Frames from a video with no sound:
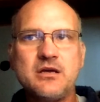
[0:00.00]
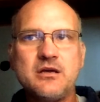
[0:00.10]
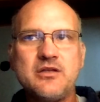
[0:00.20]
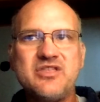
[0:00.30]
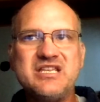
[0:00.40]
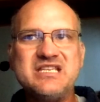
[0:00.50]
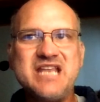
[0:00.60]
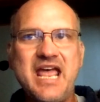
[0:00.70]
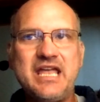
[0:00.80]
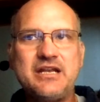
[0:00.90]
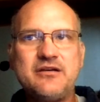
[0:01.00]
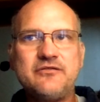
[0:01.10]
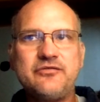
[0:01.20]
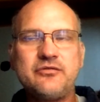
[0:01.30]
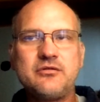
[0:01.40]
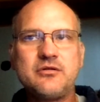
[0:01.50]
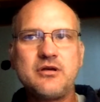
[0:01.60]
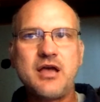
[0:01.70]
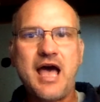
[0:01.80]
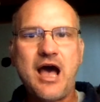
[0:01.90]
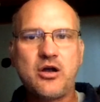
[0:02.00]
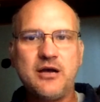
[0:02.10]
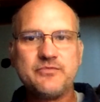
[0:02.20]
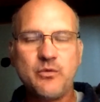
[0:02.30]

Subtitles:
negative outcome.